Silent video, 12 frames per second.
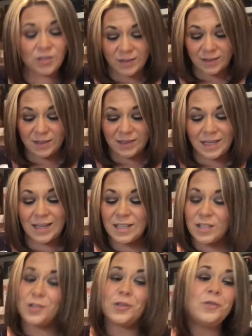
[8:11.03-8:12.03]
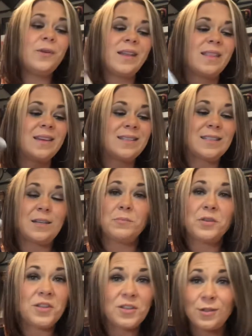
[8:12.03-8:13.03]
because the second you do, I think
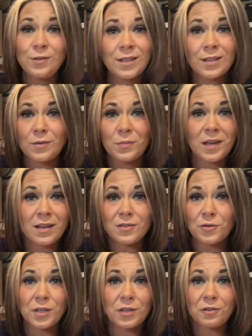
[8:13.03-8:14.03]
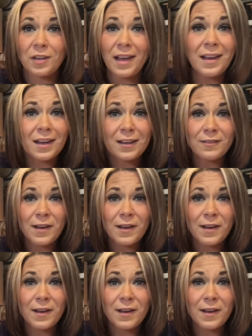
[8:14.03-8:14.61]
somebody new is going to be entering your life.